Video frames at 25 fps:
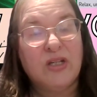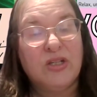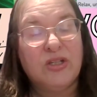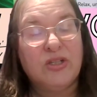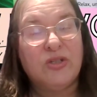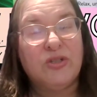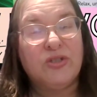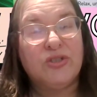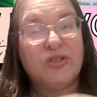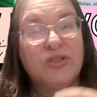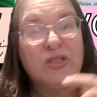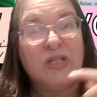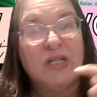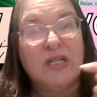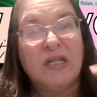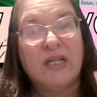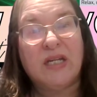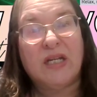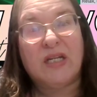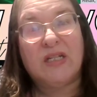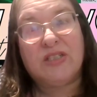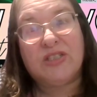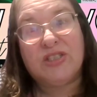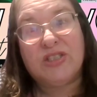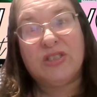usually
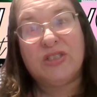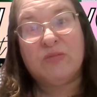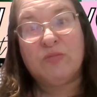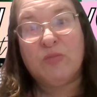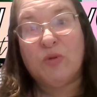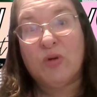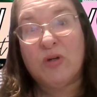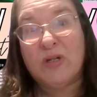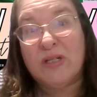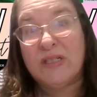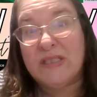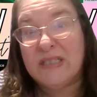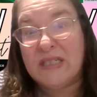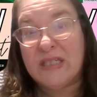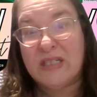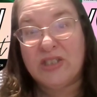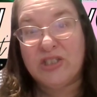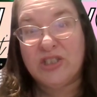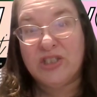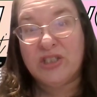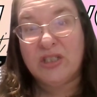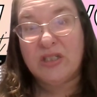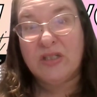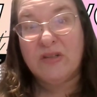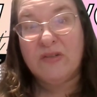catches more
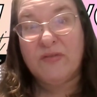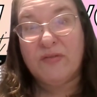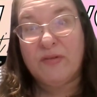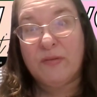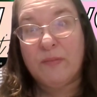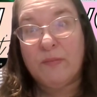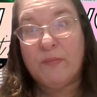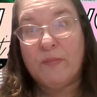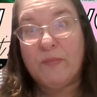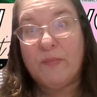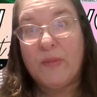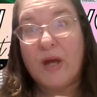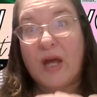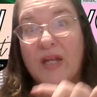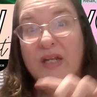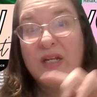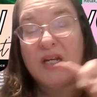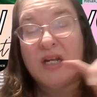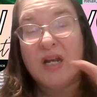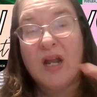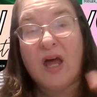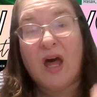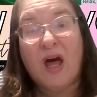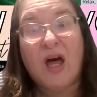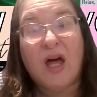attention from
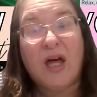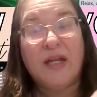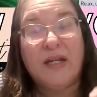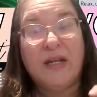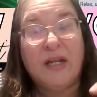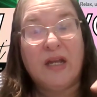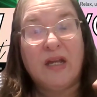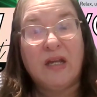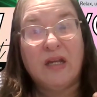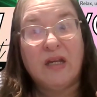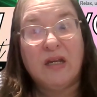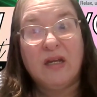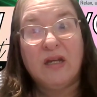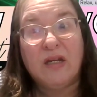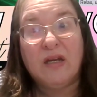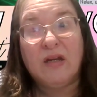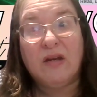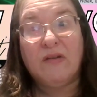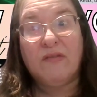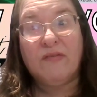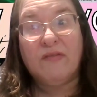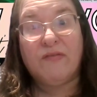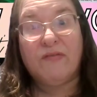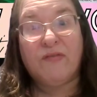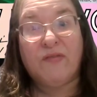
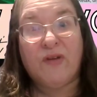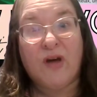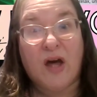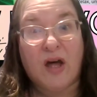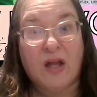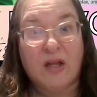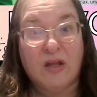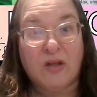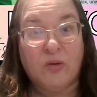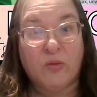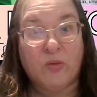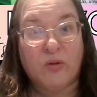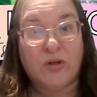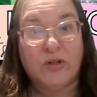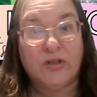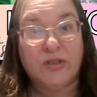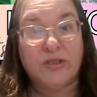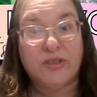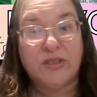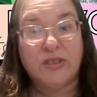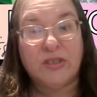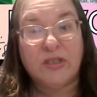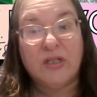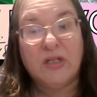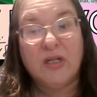
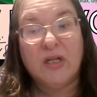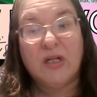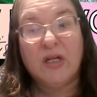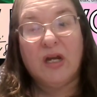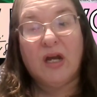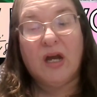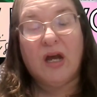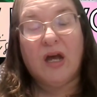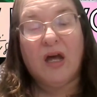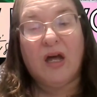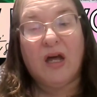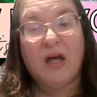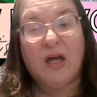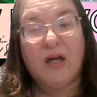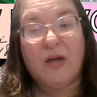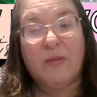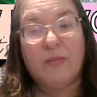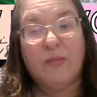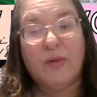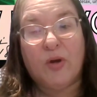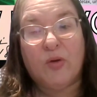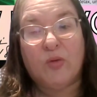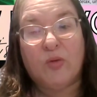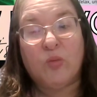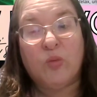non-followers.
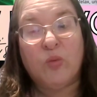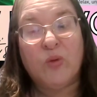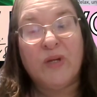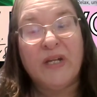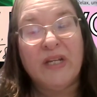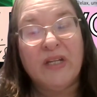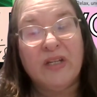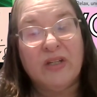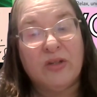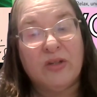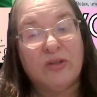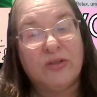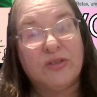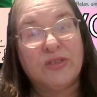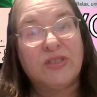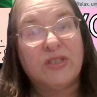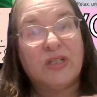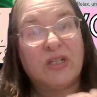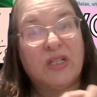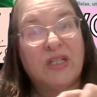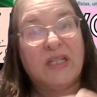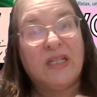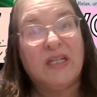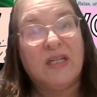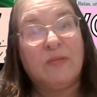Reels
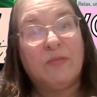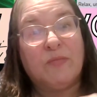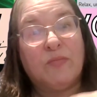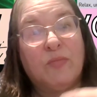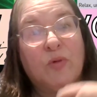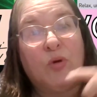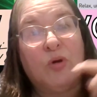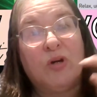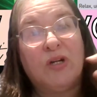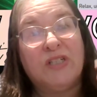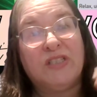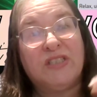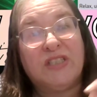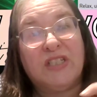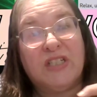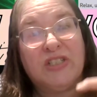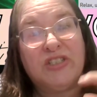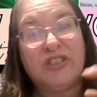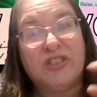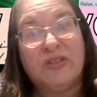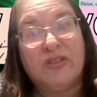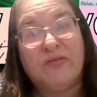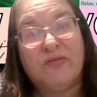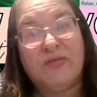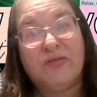get more
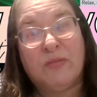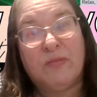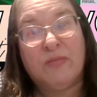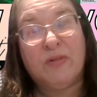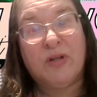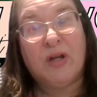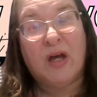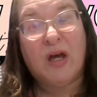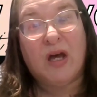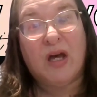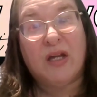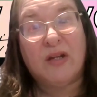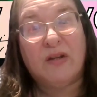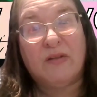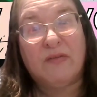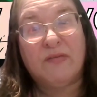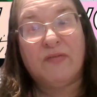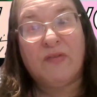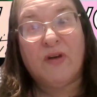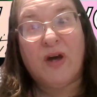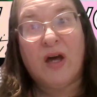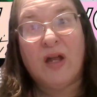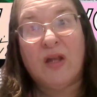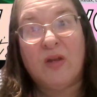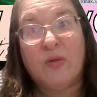attention from
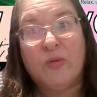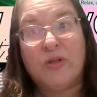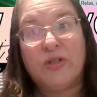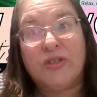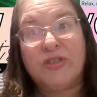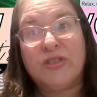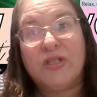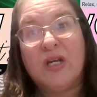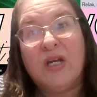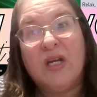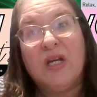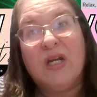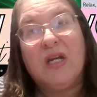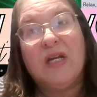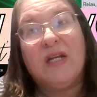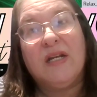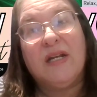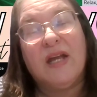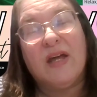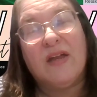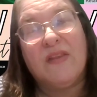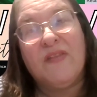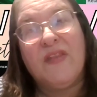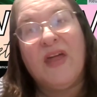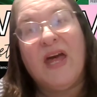non-followers.
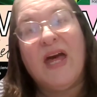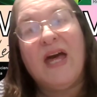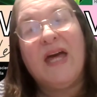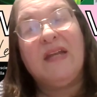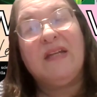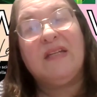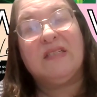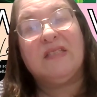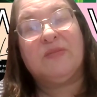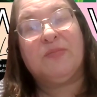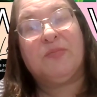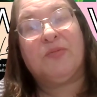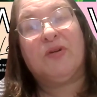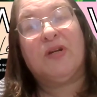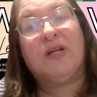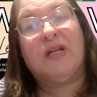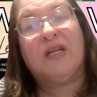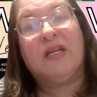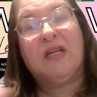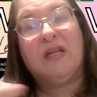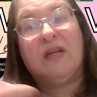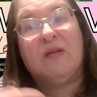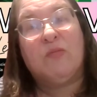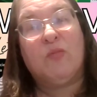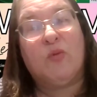Now that is
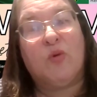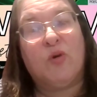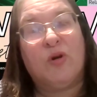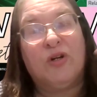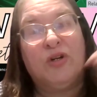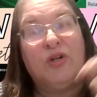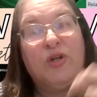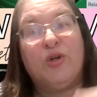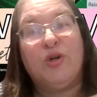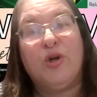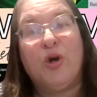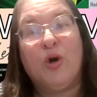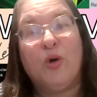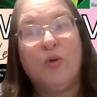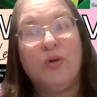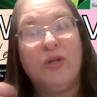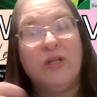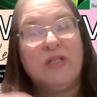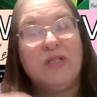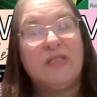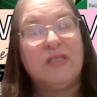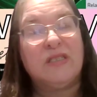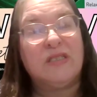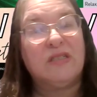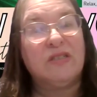bringing more
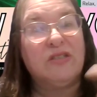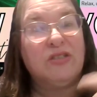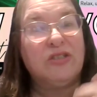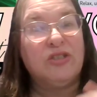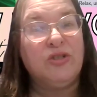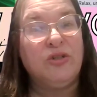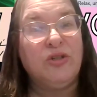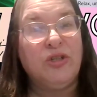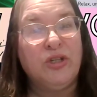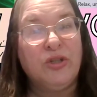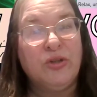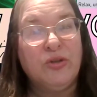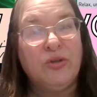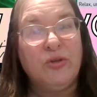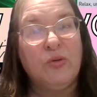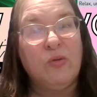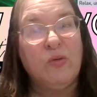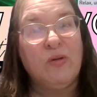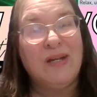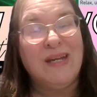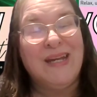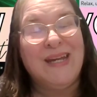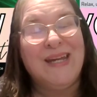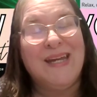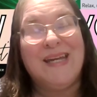notice to
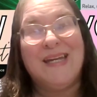you.